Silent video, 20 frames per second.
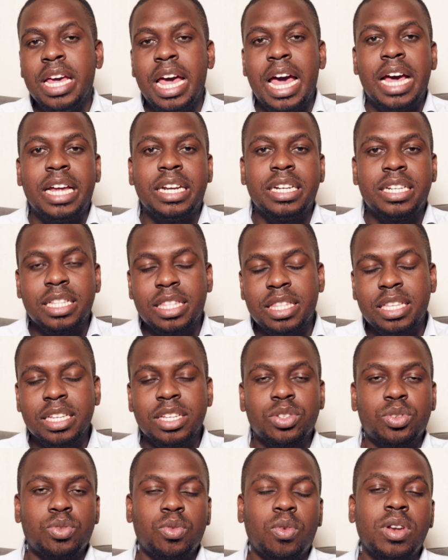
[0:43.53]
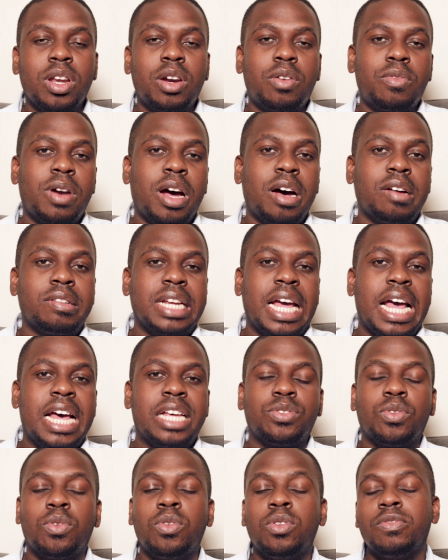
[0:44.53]
and things roll around
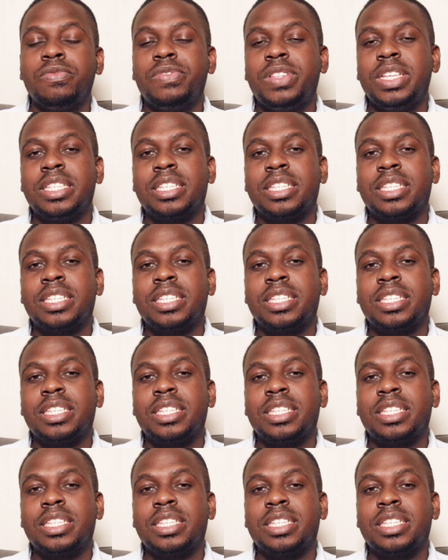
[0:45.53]
as all of